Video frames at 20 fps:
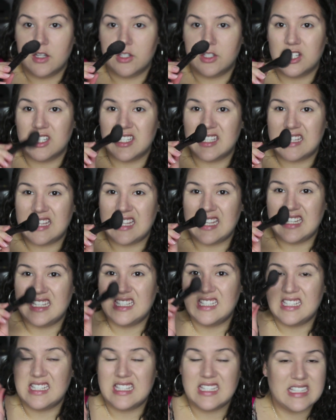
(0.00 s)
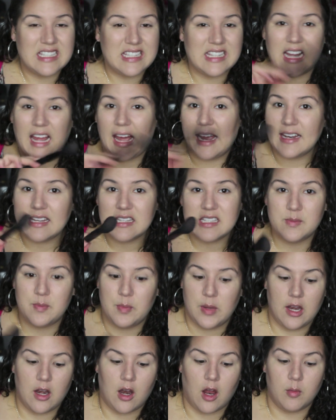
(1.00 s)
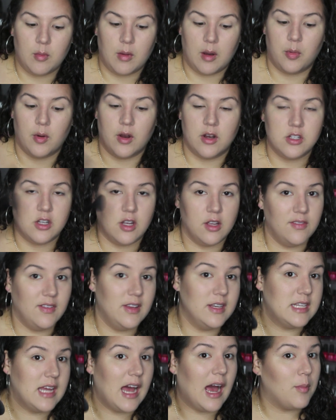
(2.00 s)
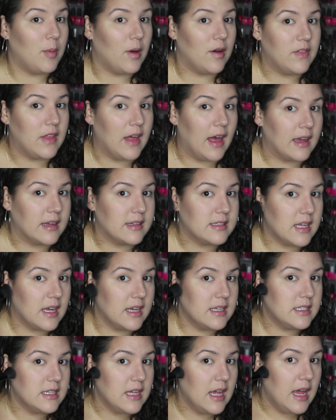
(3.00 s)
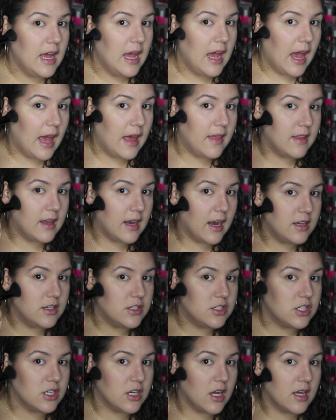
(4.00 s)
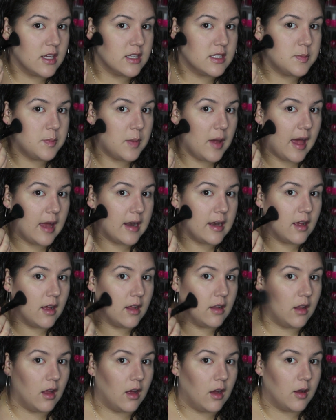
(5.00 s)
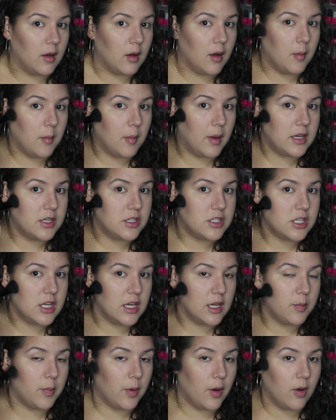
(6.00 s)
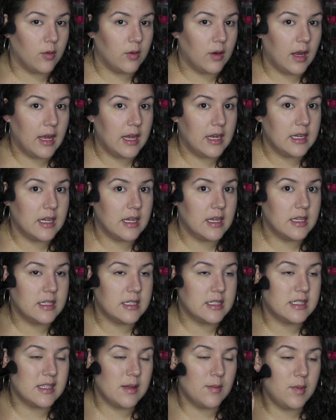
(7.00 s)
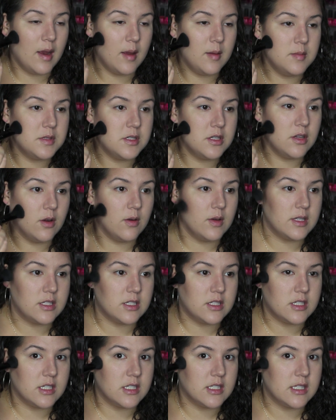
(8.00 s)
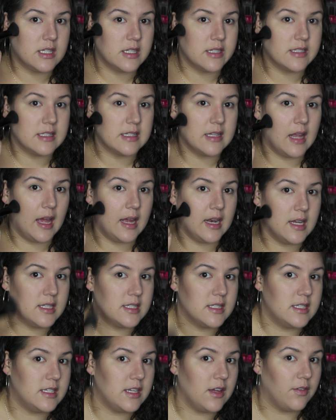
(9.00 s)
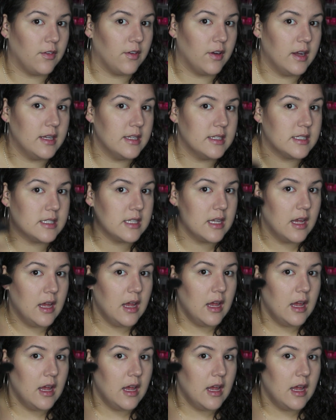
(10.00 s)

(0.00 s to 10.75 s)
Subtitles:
Just the slightest bit on my brush. I'll even tap off the excess, and then I just pat it along my cheekbone. And sometimes, you know, it's just the slightest difference,